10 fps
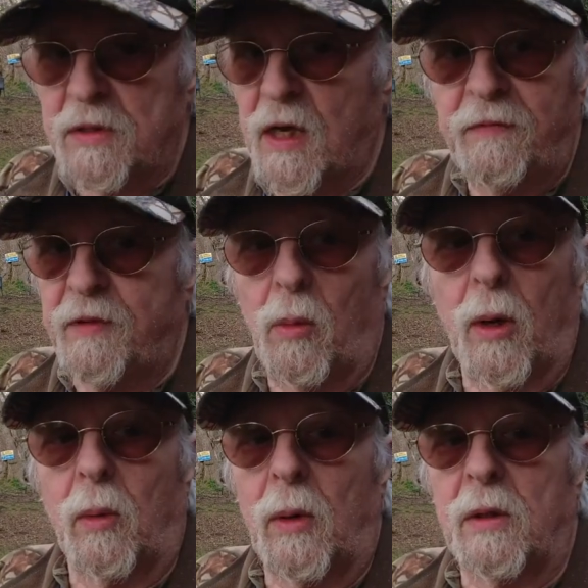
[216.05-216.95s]
teeth don't
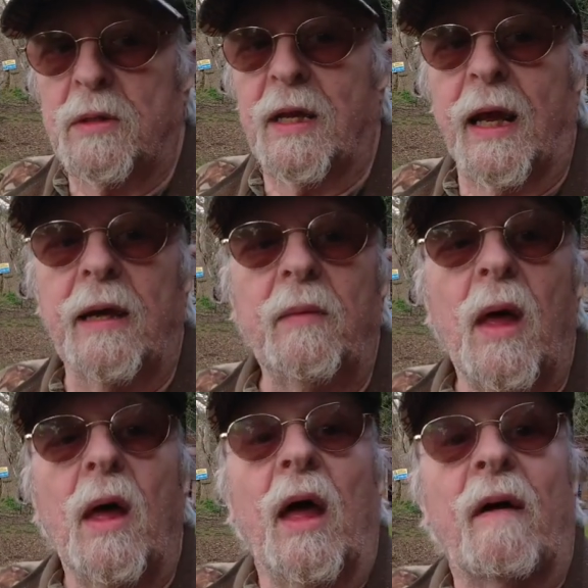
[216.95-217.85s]
want to work today.
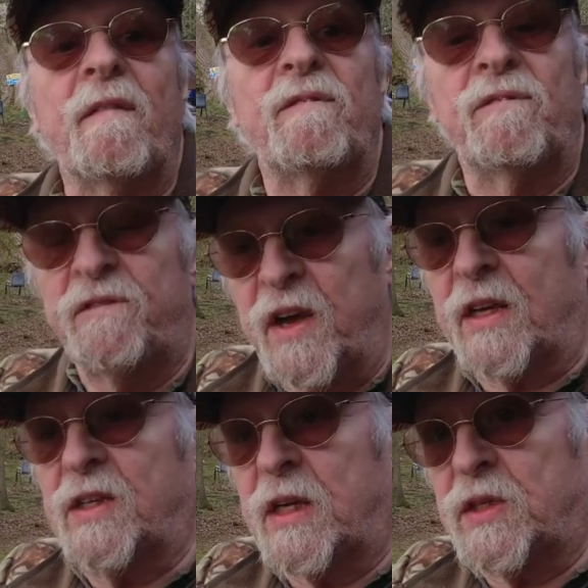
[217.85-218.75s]

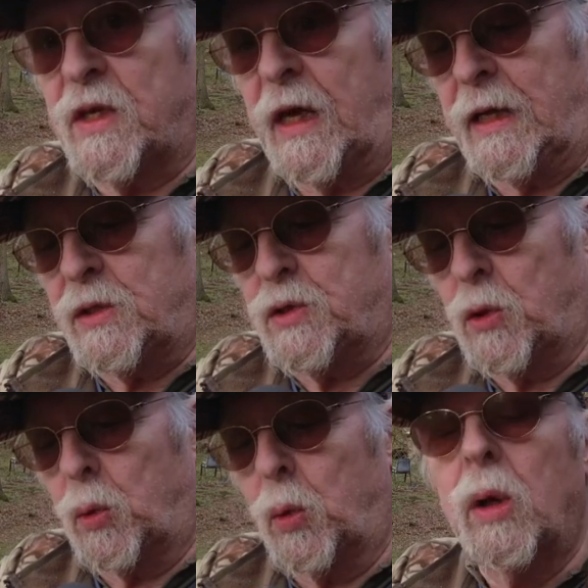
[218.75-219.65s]
Fixes
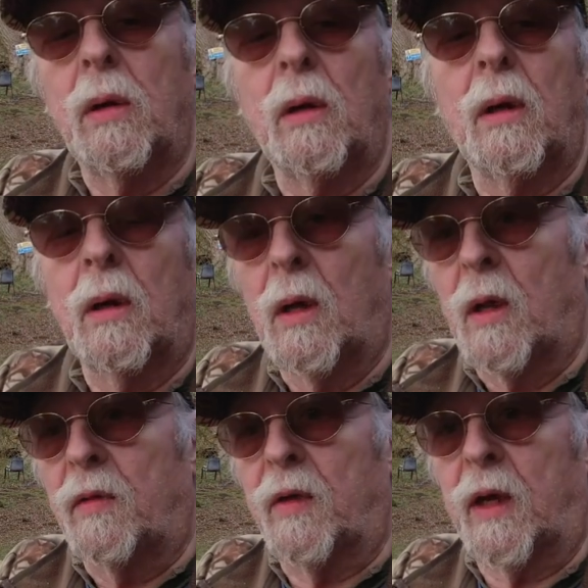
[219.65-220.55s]
into
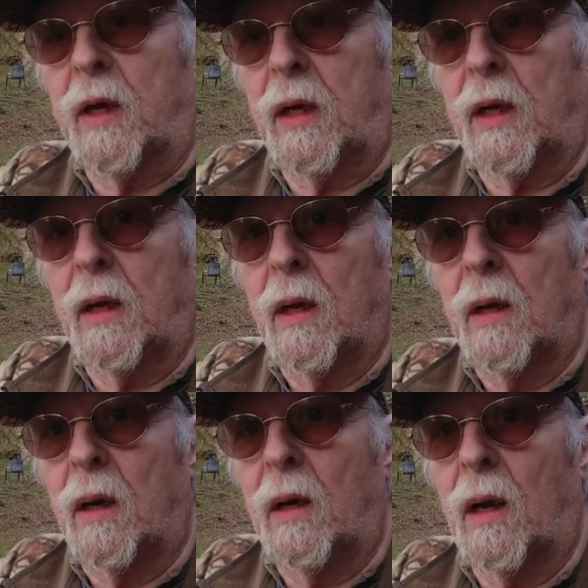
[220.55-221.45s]
the
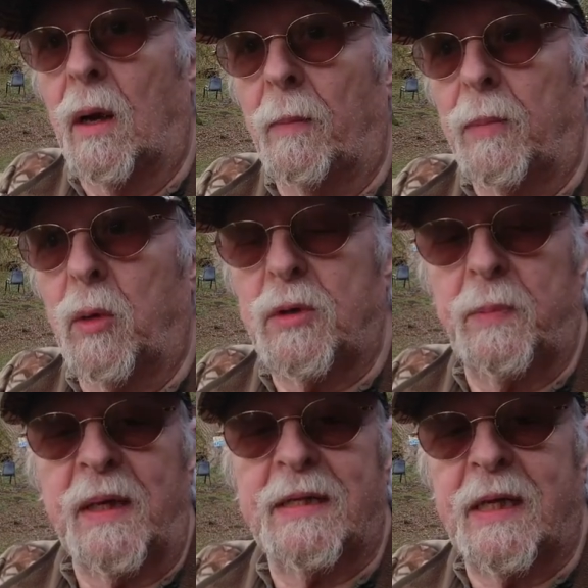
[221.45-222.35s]
um,
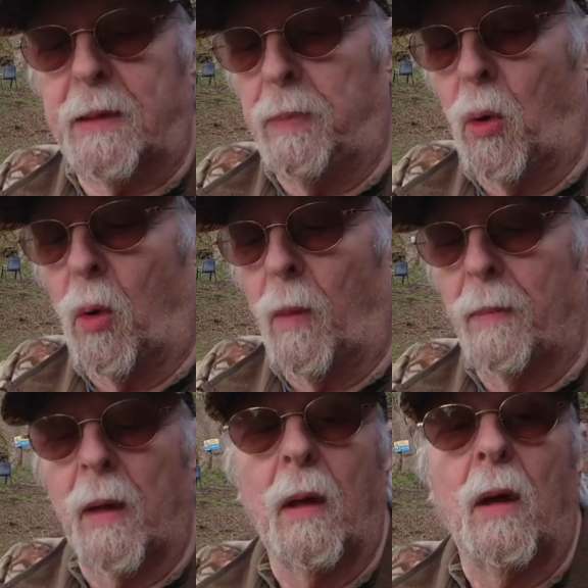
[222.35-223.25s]
USB-C port
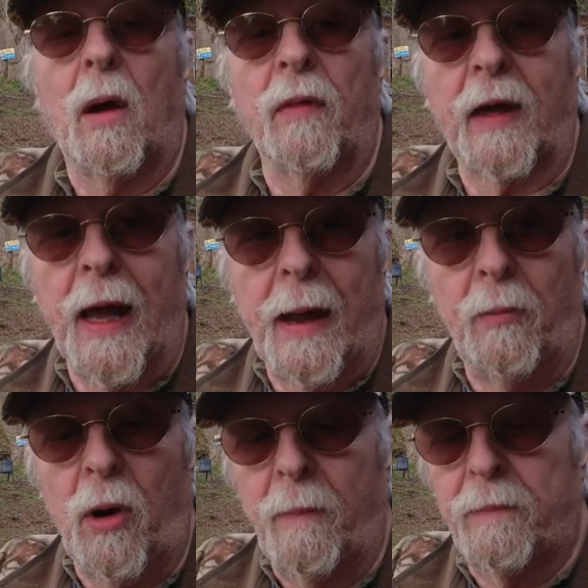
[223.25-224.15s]
on the
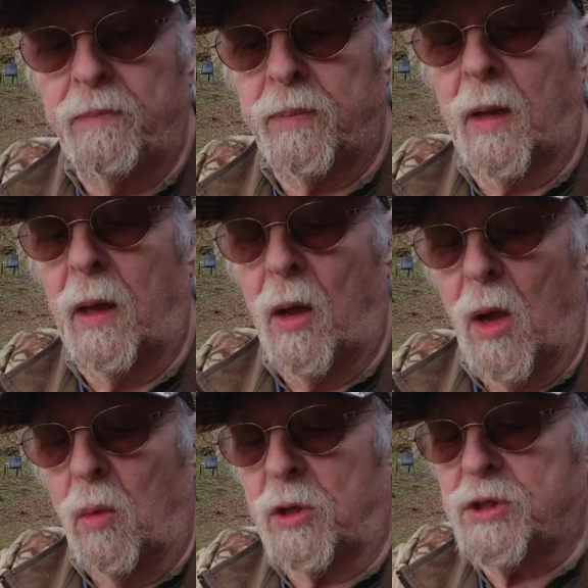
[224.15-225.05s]
camera,
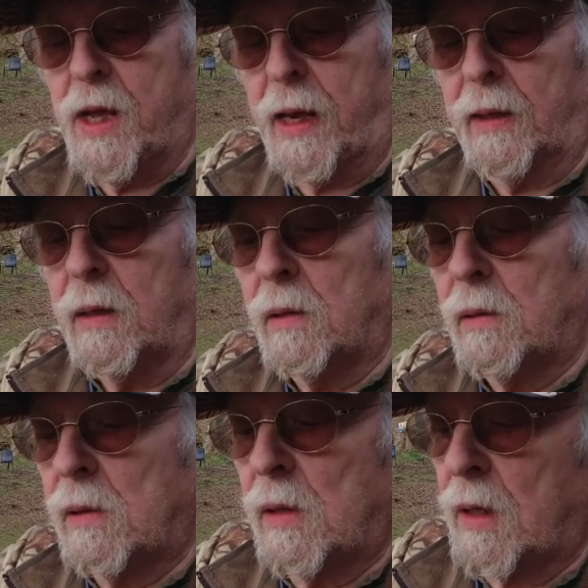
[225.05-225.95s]
which then
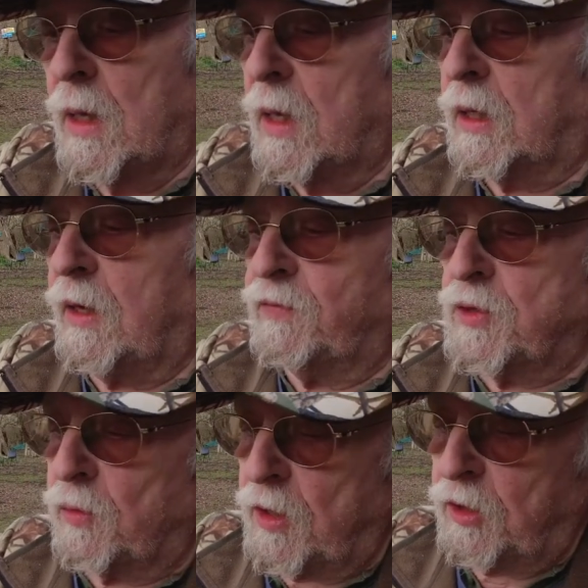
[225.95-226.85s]

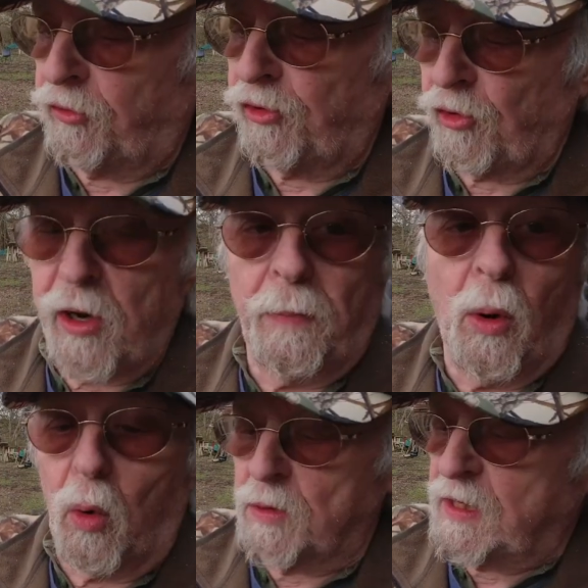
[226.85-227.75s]
gives you these three
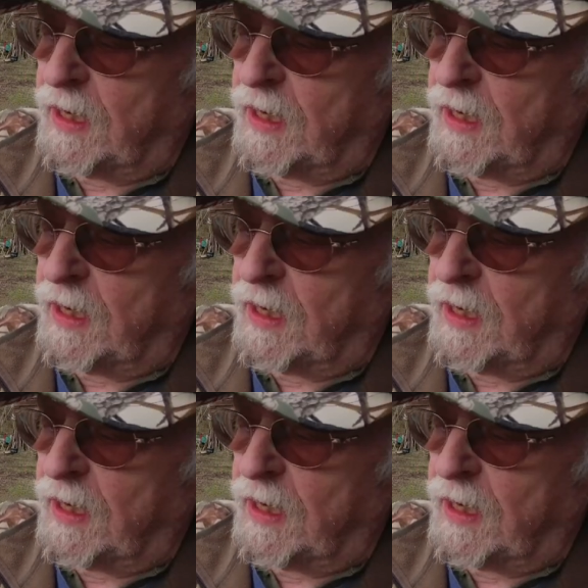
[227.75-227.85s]
ports